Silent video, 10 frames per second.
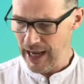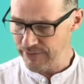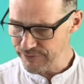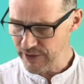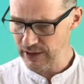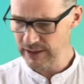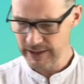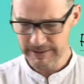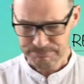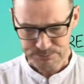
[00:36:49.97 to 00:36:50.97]
And
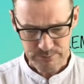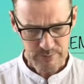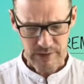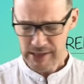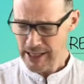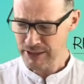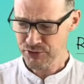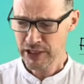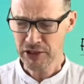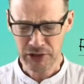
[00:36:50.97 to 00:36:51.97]
finally,
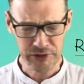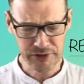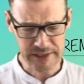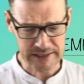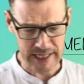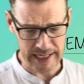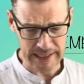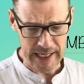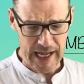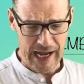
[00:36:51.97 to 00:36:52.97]
as we conclude
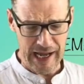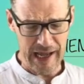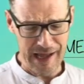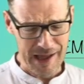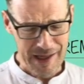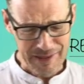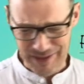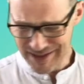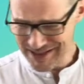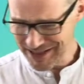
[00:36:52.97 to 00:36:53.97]
today, uh,
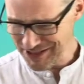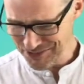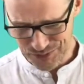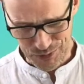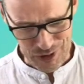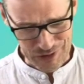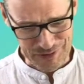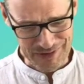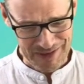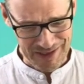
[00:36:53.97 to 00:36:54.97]
there's this
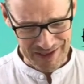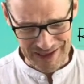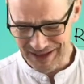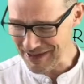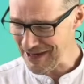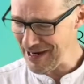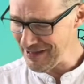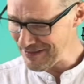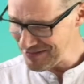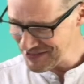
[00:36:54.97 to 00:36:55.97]
one uh,
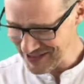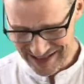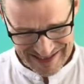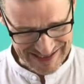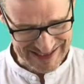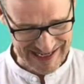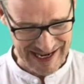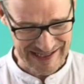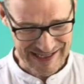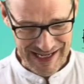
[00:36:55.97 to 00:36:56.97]
line that Jesus
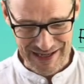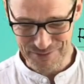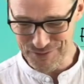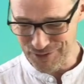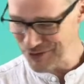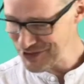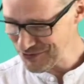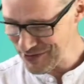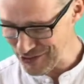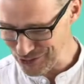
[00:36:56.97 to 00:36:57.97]
says in verse
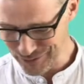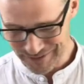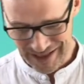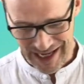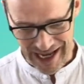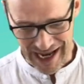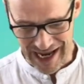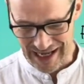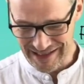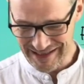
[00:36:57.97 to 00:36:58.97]
12,
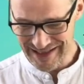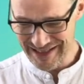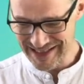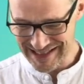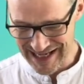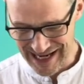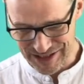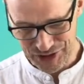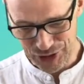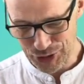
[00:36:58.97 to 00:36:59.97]
and he
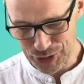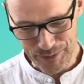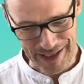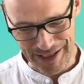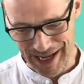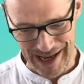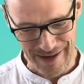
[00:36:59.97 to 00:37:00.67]
says, Come and